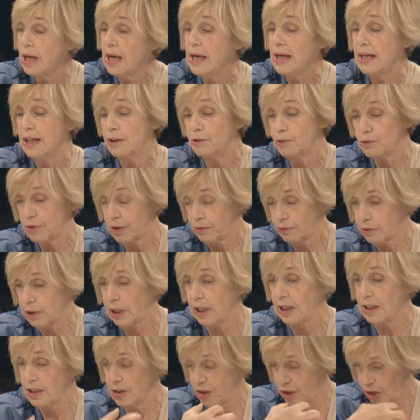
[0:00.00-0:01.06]
gateways.
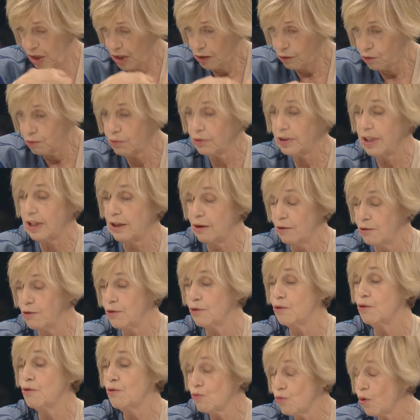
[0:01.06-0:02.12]
And
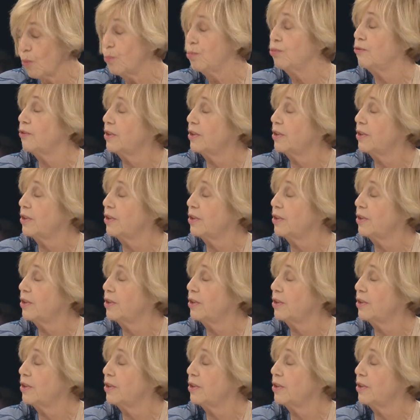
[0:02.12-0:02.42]
so